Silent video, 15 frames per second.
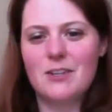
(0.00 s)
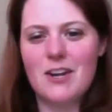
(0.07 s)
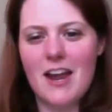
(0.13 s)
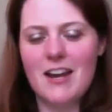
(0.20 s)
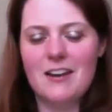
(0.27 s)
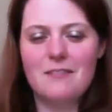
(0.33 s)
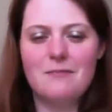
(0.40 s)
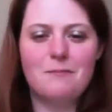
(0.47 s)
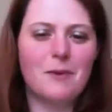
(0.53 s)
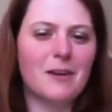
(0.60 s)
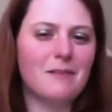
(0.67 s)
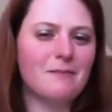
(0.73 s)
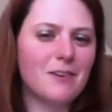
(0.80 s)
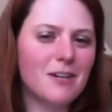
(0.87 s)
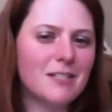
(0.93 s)
creative, but
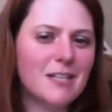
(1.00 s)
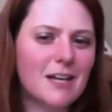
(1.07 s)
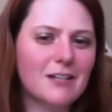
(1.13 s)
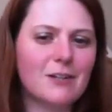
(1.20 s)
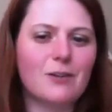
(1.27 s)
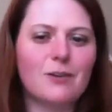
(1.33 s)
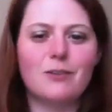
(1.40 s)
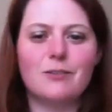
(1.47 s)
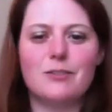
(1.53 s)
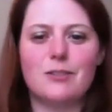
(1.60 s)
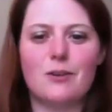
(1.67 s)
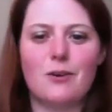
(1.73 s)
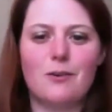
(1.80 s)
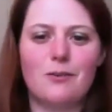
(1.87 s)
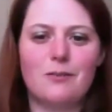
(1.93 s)
I'm very technical,
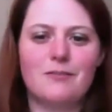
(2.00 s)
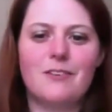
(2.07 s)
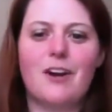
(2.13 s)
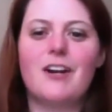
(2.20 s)
so